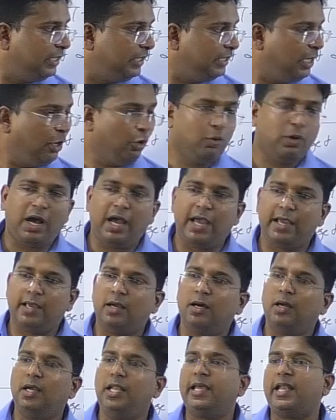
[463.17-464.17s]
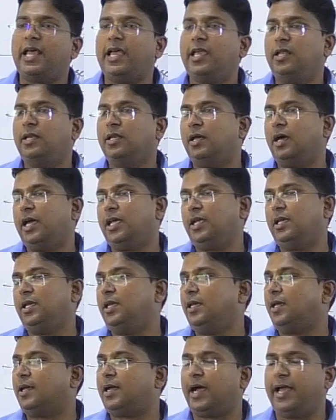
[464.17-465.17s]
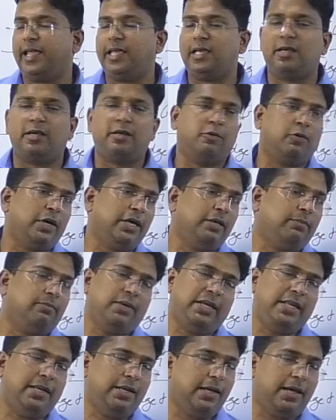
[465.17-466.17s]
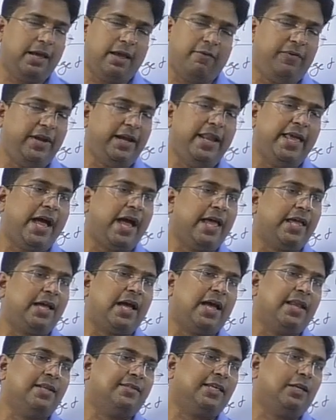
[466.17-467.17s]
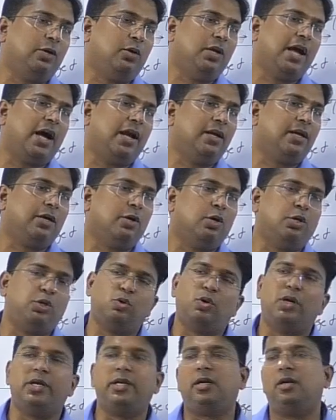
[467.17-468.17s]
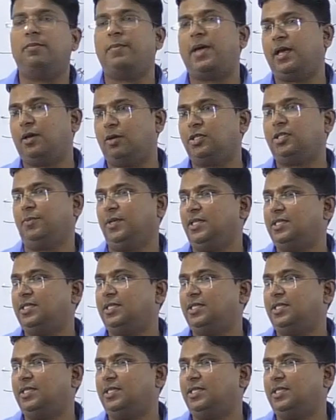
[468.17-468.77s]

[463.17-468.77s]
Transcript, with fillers: Now, I, earlier I, I, I, in every day I can sell only 100 or 200 mangoes.